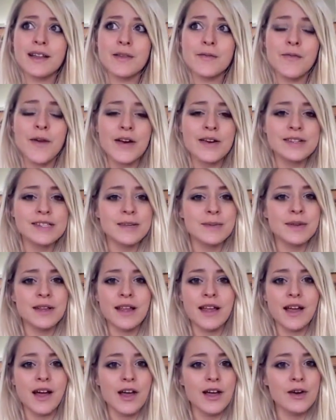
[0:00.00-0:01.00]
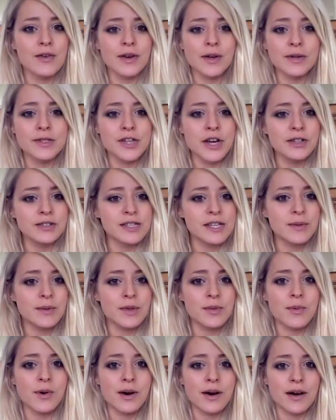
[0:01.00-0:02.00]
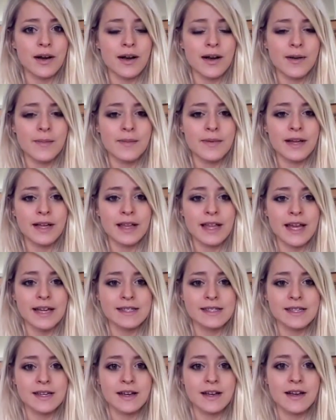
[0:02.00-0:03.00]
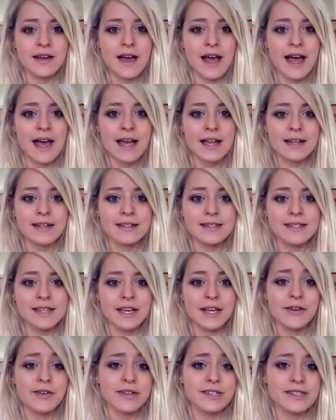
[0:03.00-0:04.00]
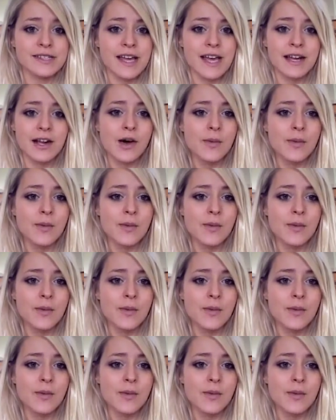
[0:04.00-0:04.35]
Very similar, like, I agree totally with what Alexa and Ingrid said.